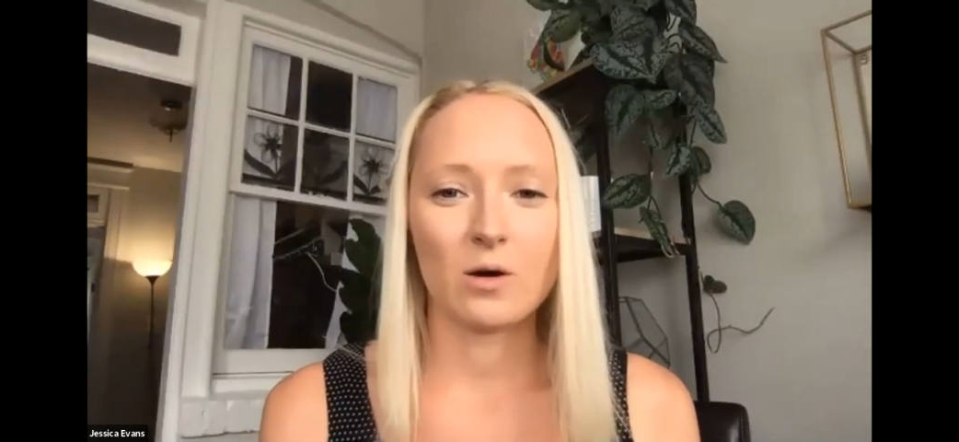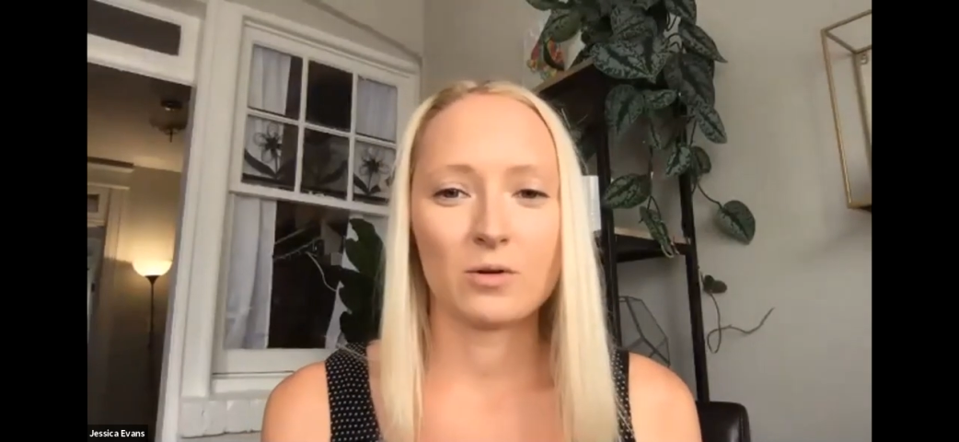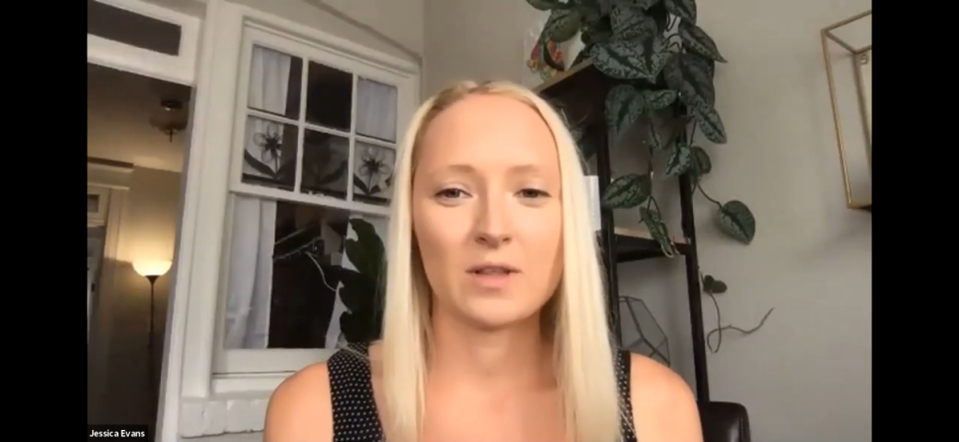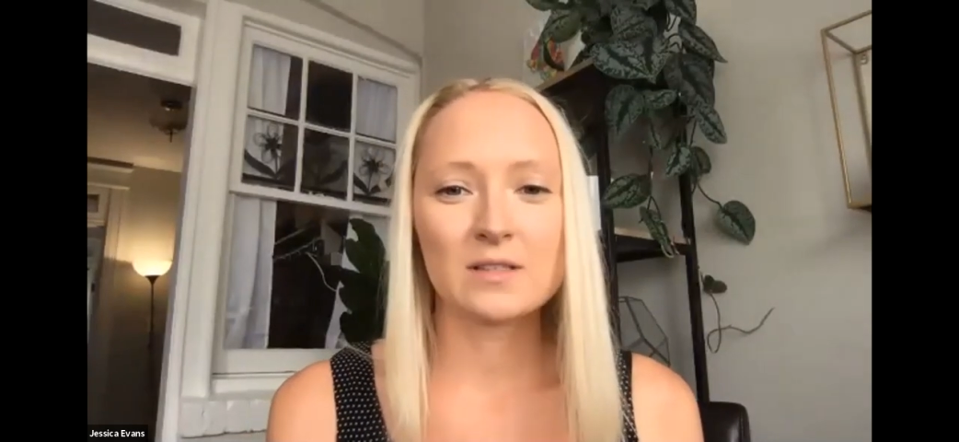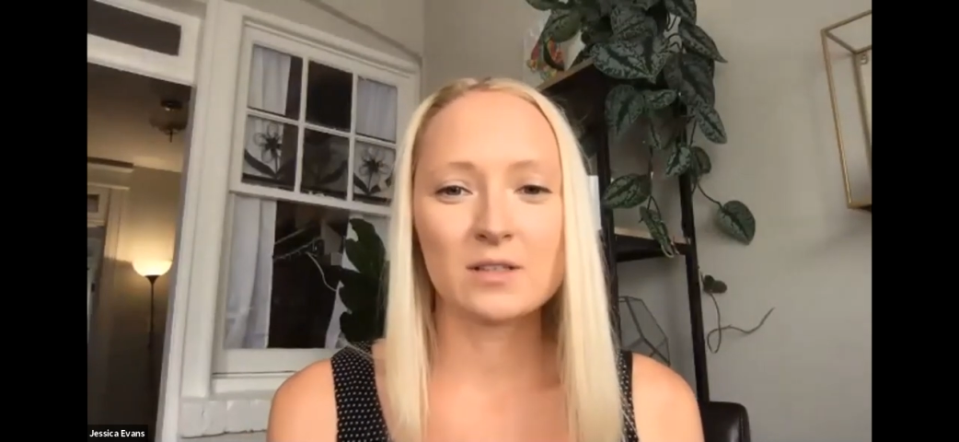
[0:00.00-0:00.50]

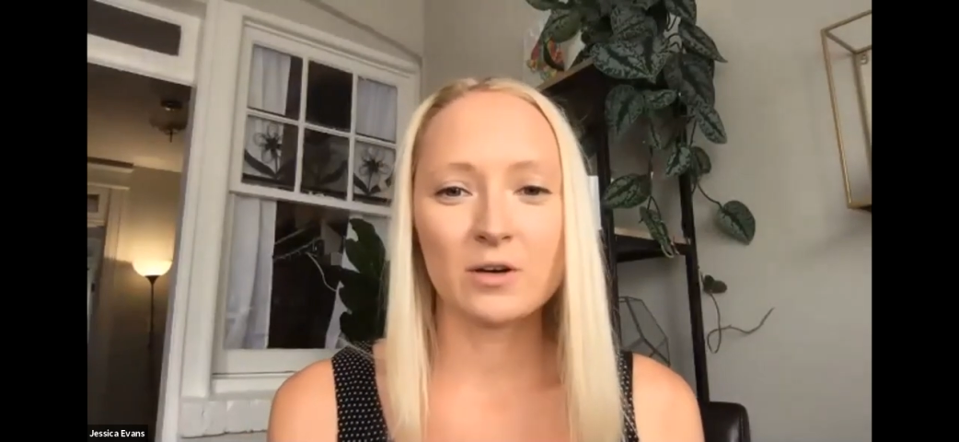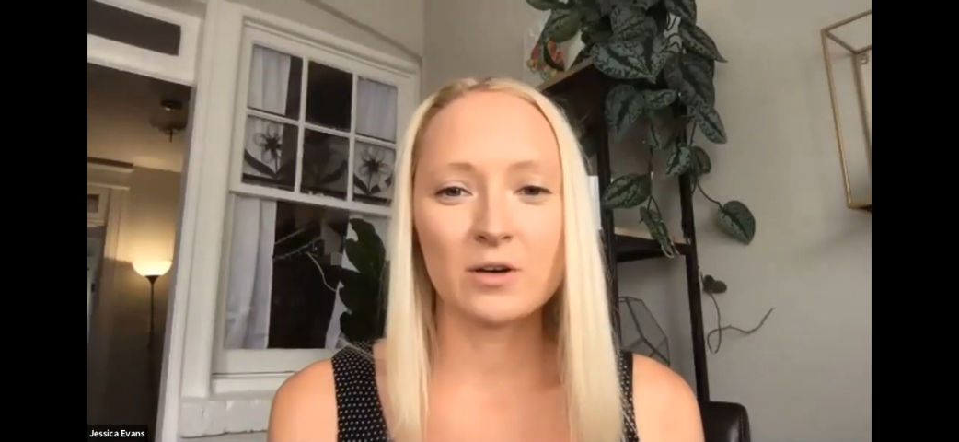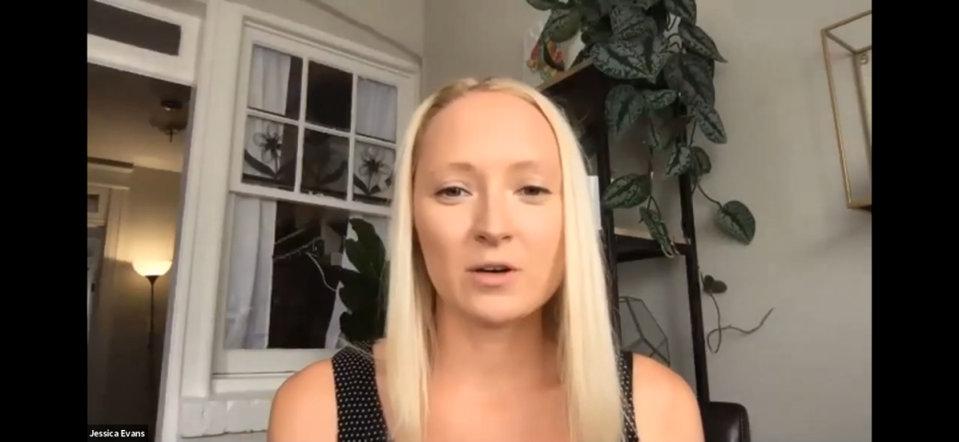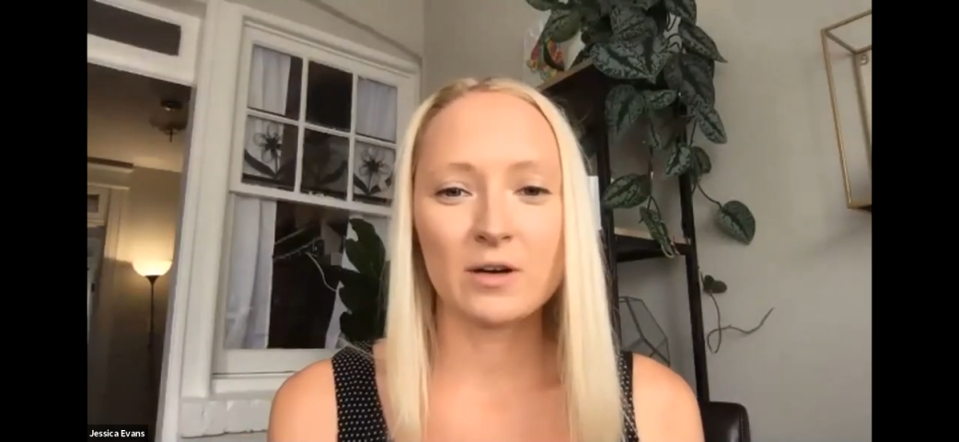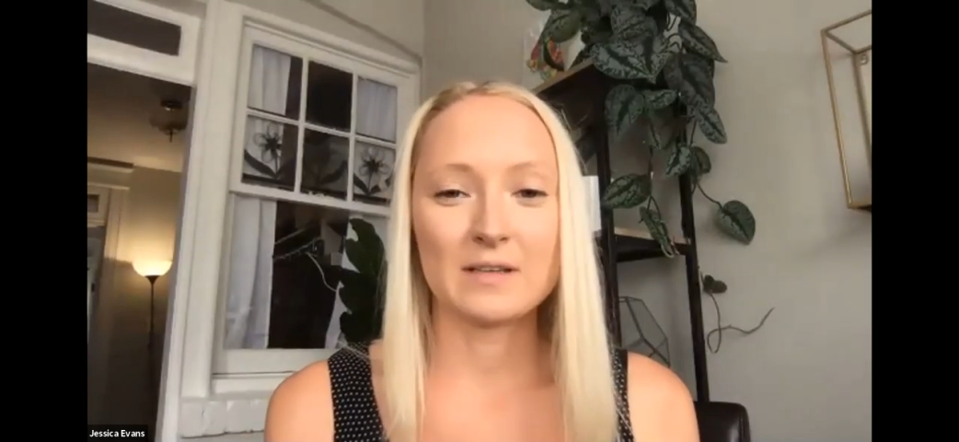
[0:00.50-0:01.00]
So
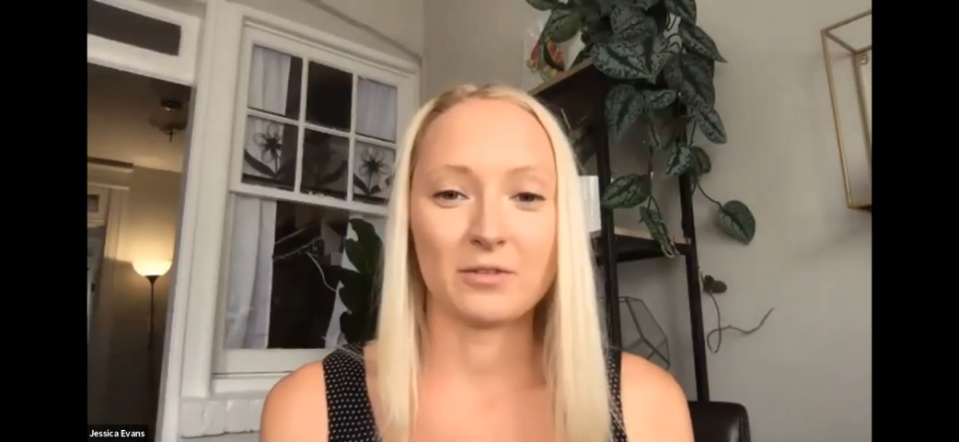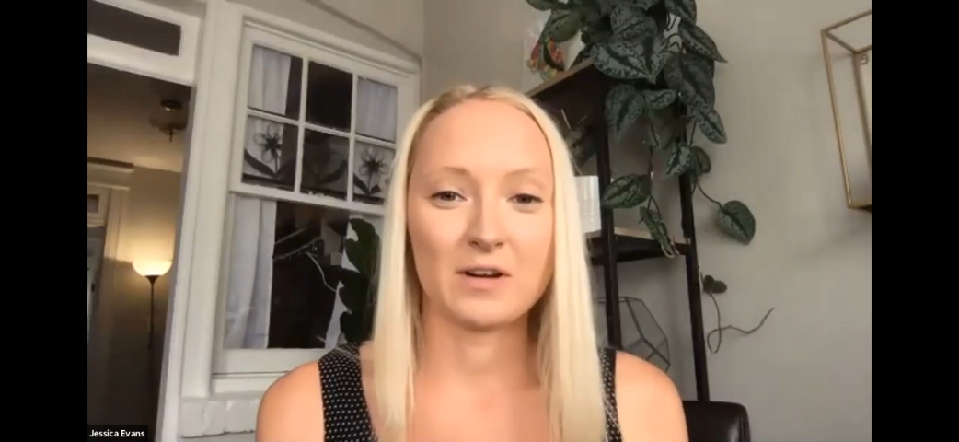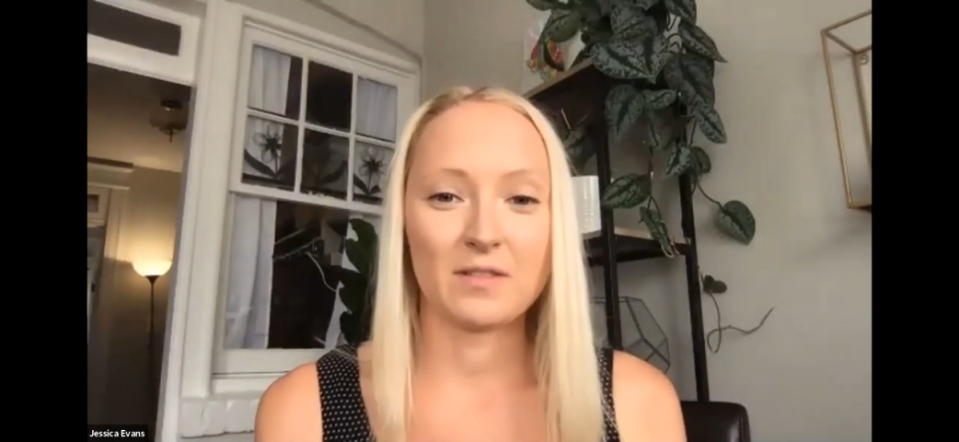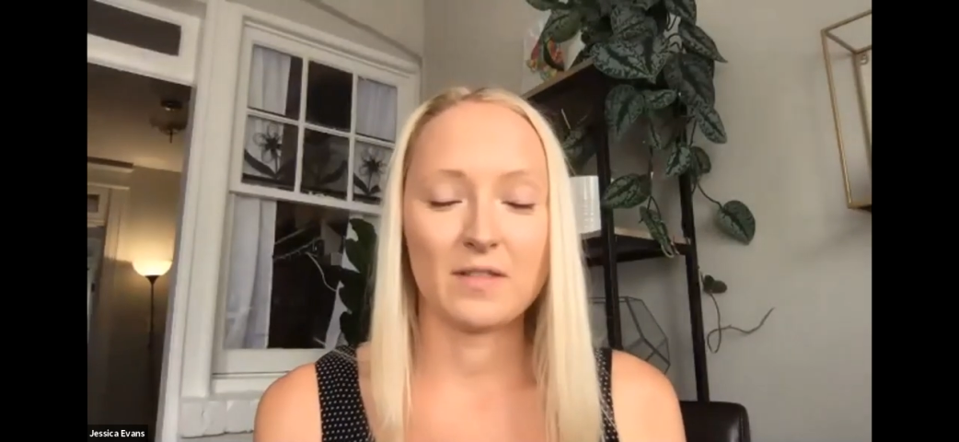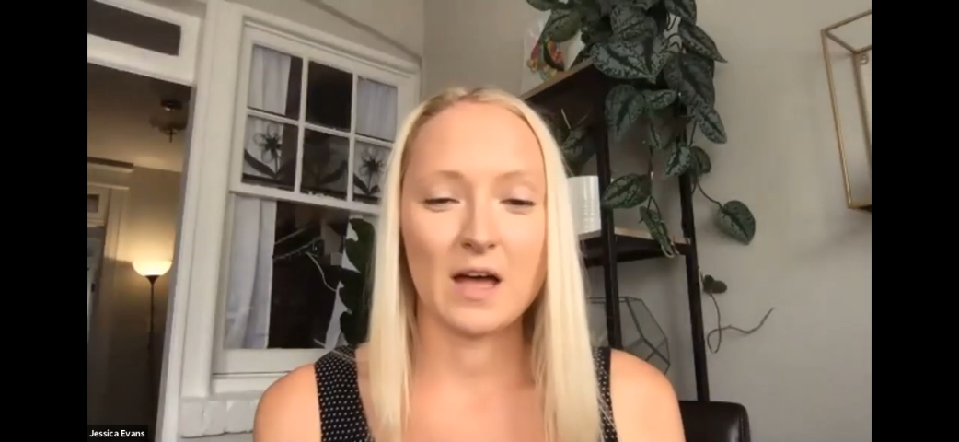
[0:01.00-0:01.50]
things are definitely
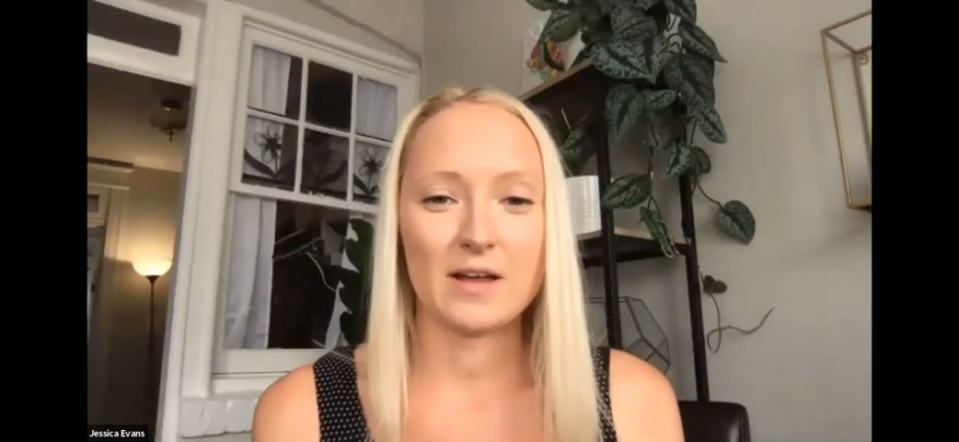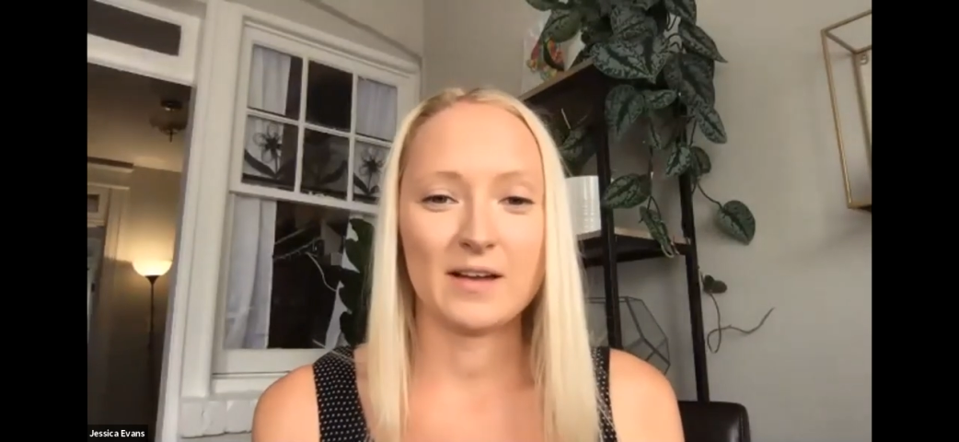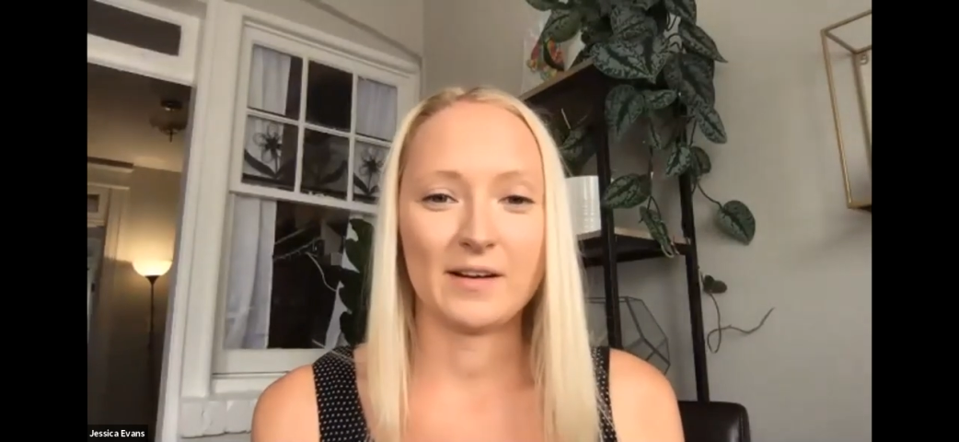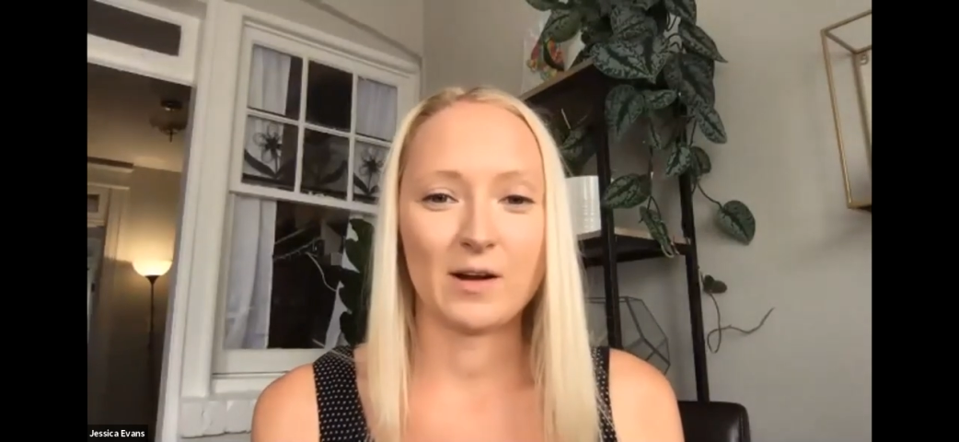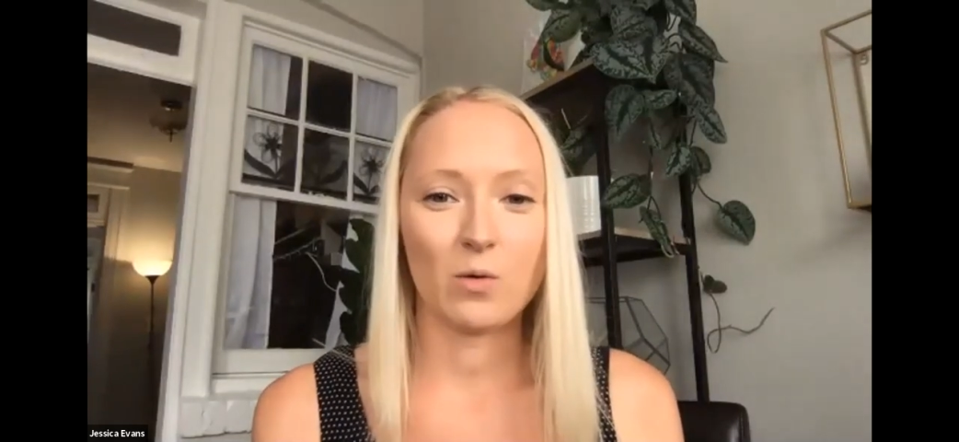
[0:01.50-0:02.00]
different
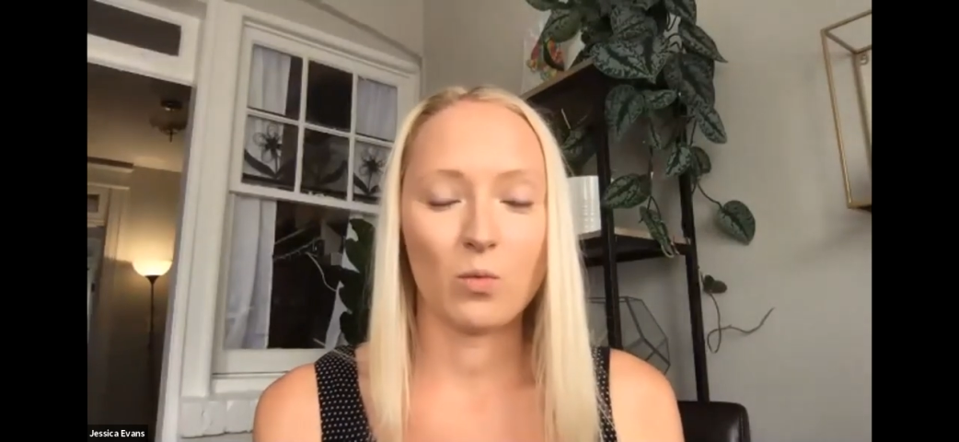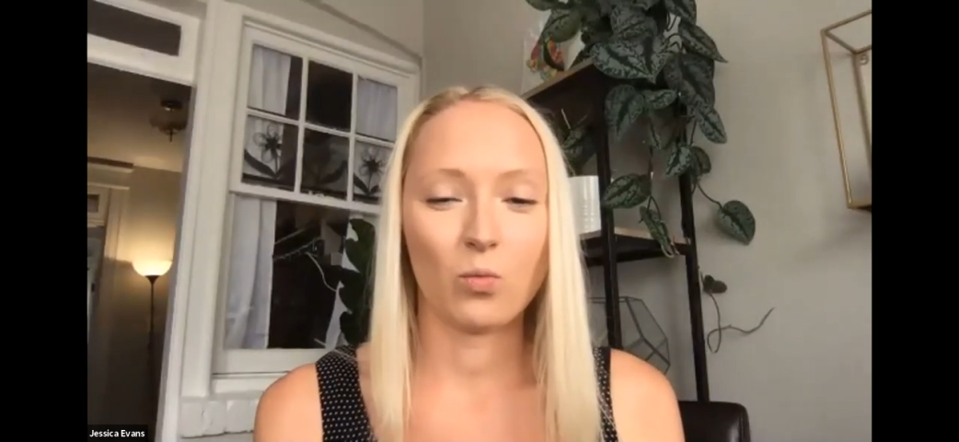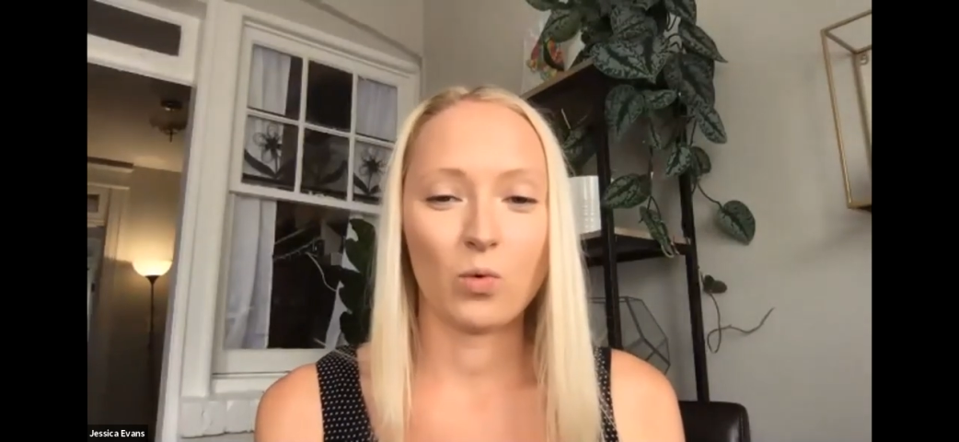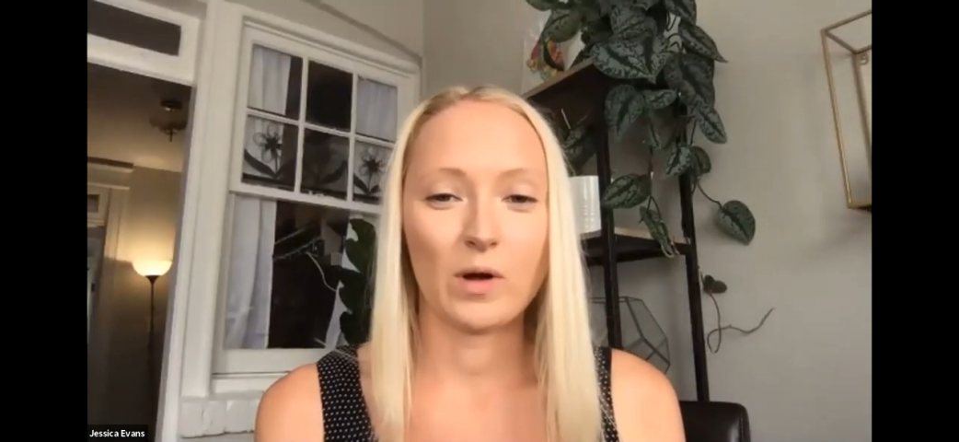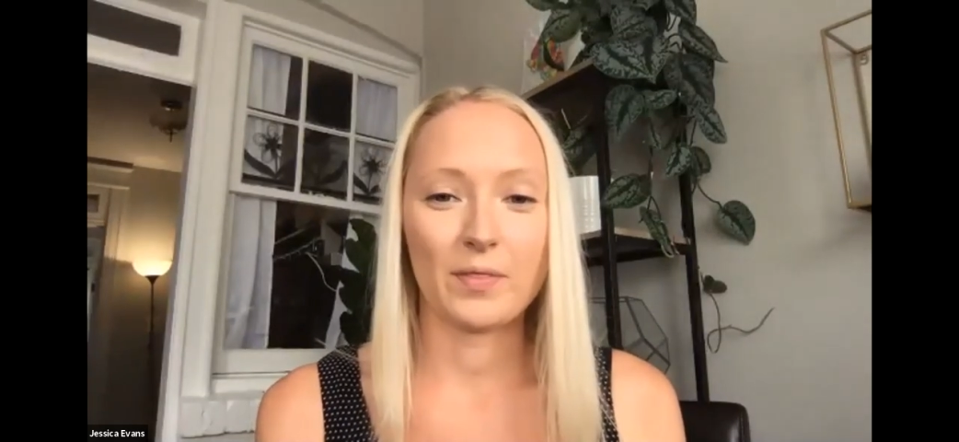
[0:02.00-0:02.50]
than